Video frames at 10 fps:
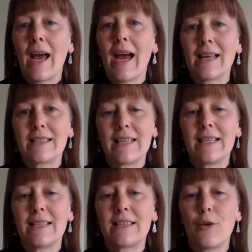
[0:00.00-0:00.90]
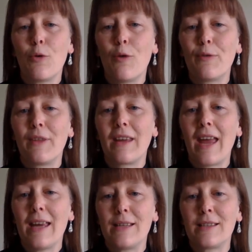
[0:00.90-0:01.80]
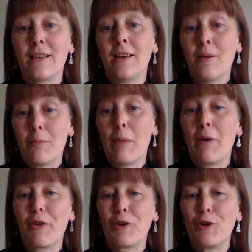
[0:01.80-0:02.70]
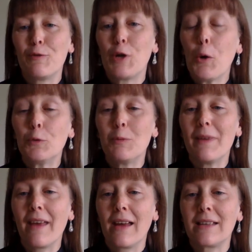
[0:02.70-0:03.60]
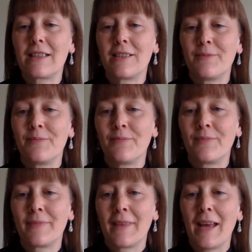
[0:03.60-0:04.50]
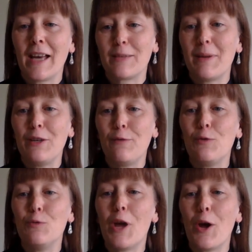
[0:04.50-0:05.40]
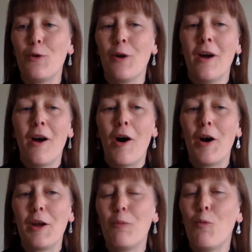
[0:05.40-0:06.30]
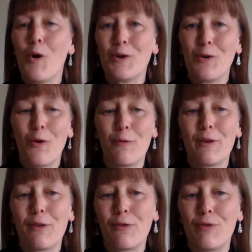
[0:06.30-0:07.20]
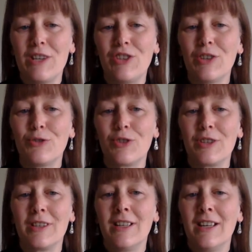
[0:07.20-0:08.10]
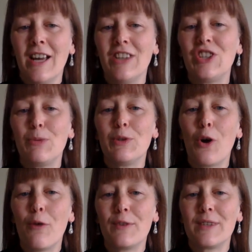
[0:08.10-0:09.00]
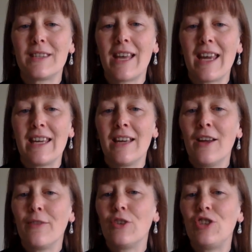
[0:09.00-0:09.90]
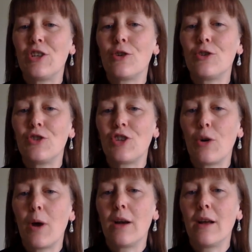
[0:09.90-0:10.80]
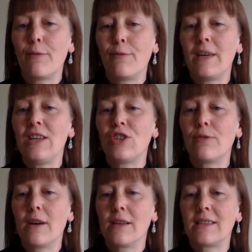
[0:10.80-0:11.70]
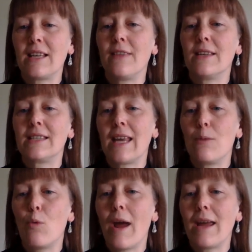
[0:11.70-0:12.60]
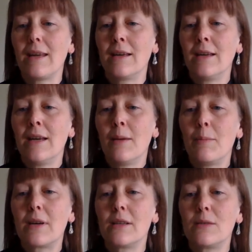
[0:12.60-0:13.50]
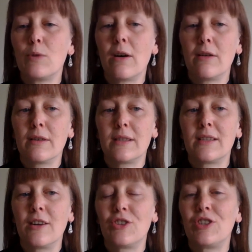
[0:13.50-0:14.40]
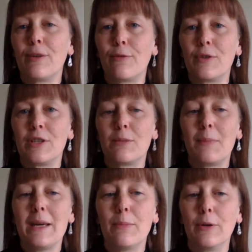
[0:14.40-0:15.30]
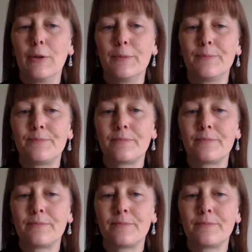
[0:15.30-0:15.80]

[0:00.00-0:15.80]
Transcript: As is so often the case, my mother could have told me that. As many of you know, I am one of three children, and she would often say that she couldn't show her love for each of us in the same way because we are such different people.